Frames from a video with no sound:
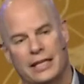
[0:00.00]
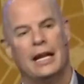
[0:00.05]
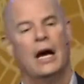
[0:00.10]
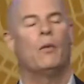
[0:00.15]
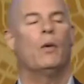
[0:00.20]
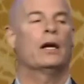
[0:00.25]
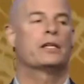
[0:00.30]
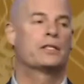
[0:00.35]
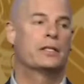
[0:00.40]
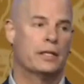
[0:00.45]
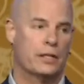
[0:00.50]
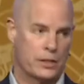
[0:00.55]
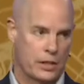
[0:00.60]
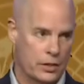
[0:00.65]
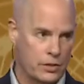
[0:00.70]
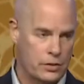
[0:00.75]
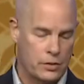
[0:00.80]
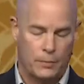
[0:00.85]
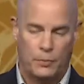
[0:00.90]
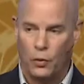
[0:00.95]
Now, watch this.
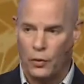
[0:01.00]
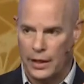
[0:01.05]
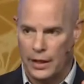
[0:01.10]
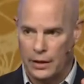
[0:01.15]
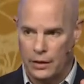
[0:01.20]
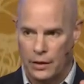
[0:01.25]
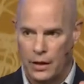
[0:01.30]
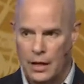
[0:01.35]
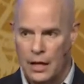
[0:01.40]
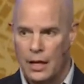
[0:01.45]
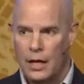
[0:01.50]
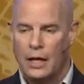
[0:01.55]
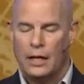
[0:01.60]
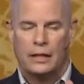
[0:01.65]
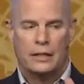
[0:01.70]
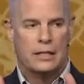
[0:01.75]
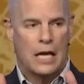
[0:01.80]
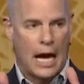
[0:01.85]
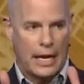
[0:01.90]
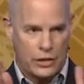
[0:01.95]
Here's the point here
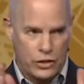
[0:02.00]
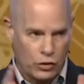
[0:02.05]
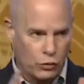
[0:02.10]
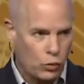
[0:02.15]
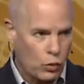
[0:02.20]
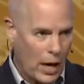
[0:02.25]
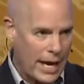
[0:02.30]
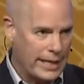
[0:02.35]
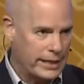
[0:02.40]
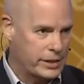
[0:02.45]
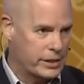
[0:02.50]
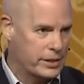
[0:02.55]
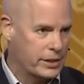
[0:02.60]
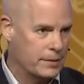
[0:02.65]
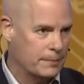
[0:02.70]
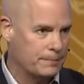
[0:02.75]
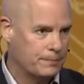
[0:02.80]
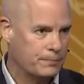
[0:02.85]
not as a race,